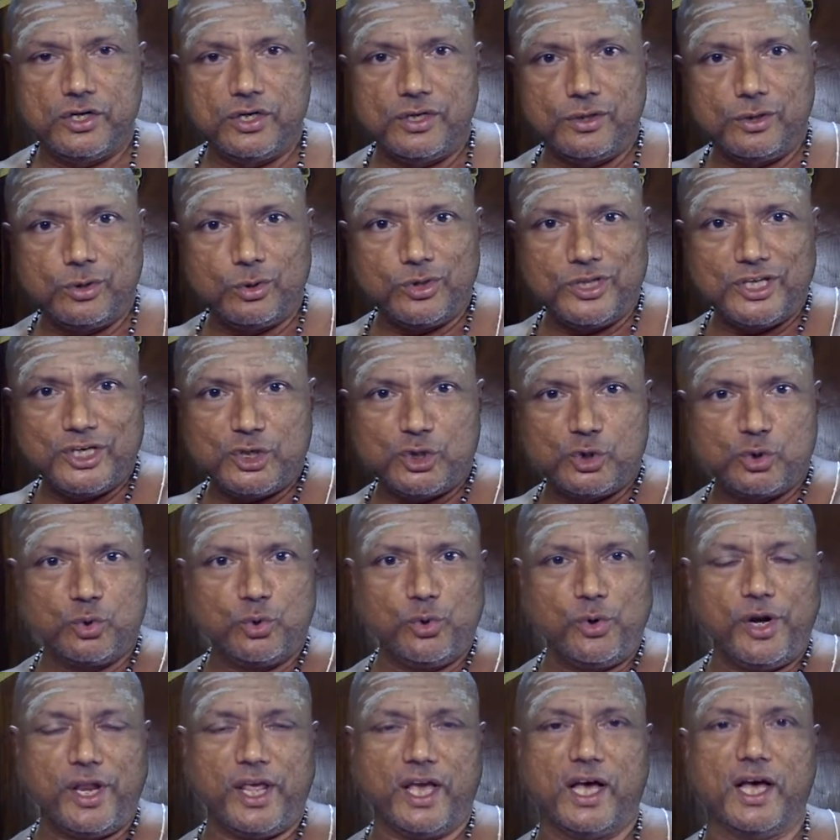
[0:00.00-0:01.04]
to the
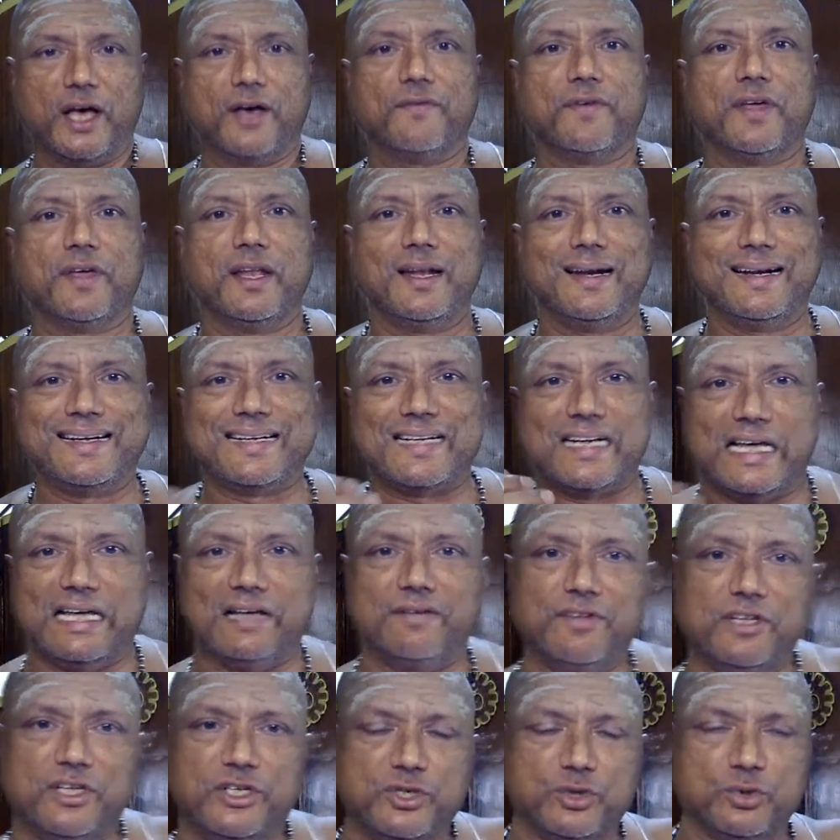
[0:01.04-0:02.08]
shunya, when it
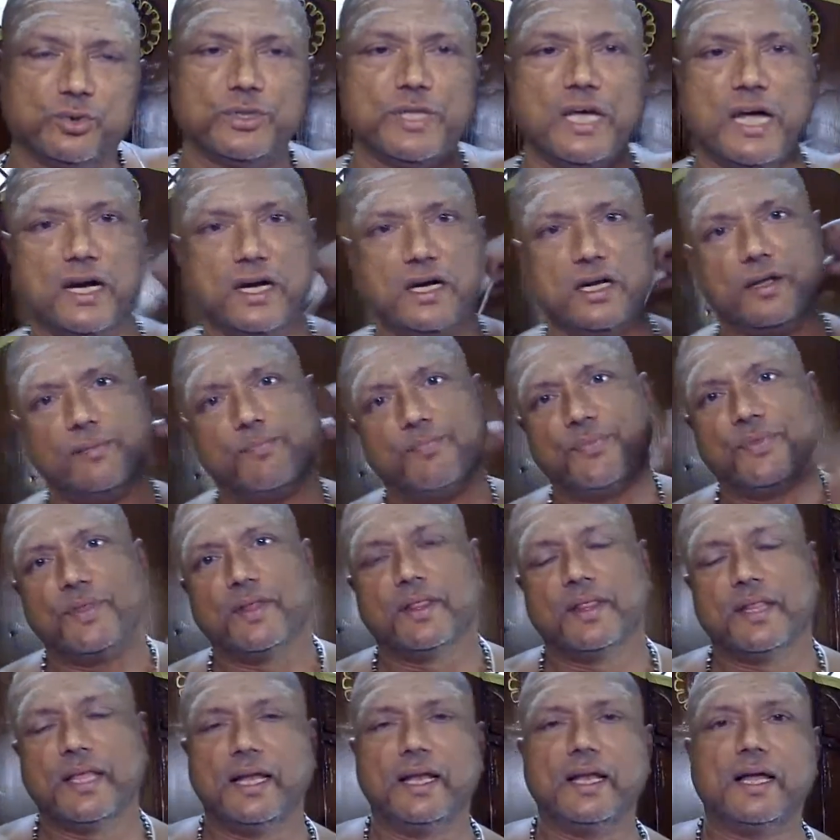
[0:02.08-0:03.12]
travels to that,
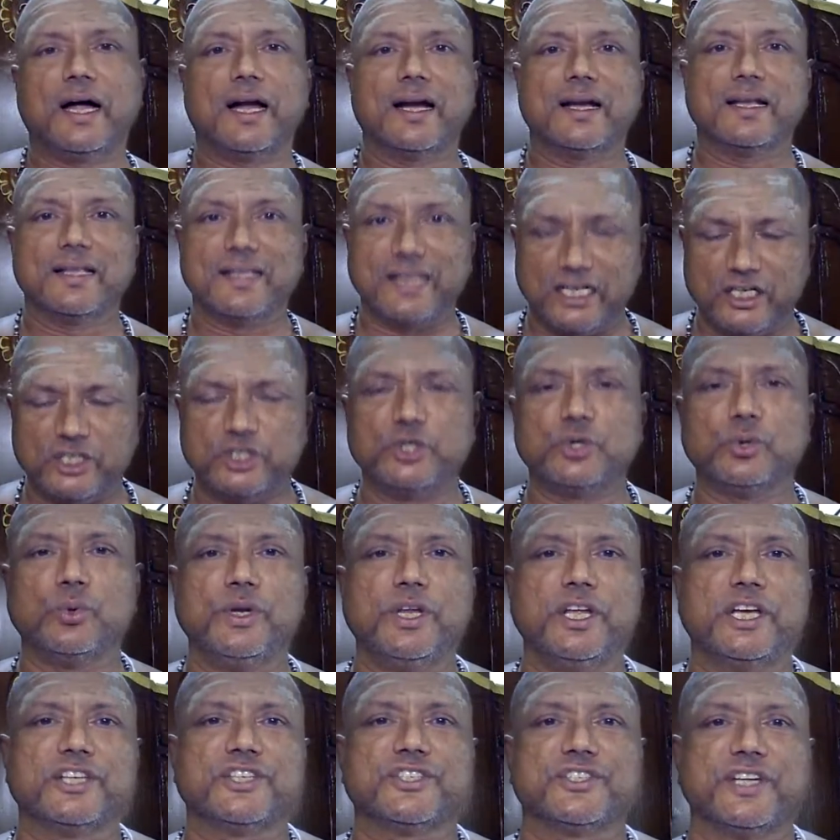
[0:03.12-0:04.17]
then at that
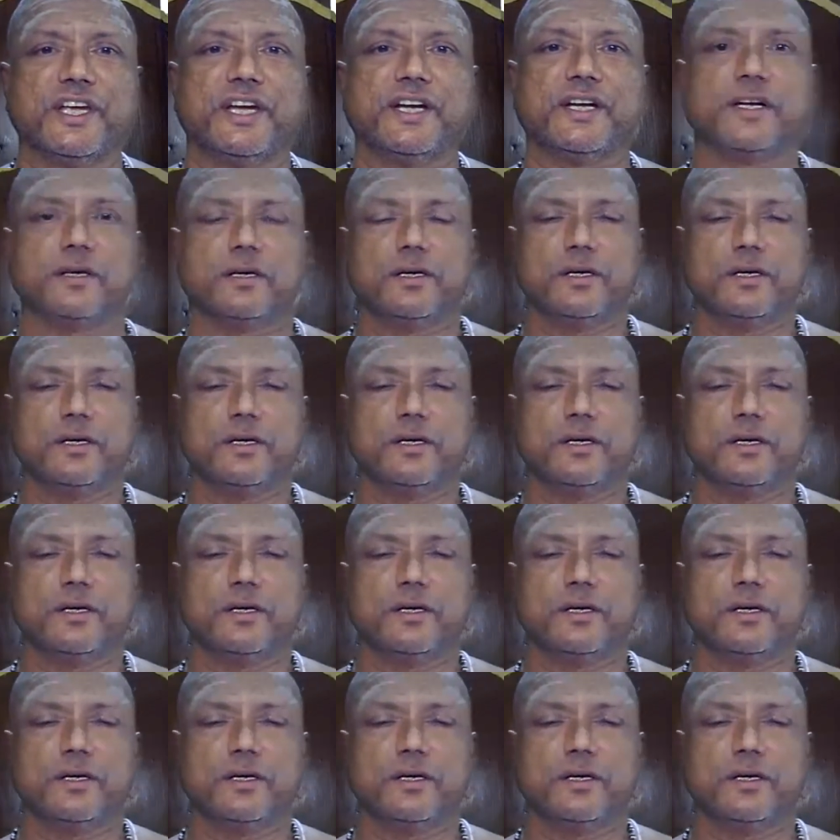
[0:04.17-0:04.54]
shunya state,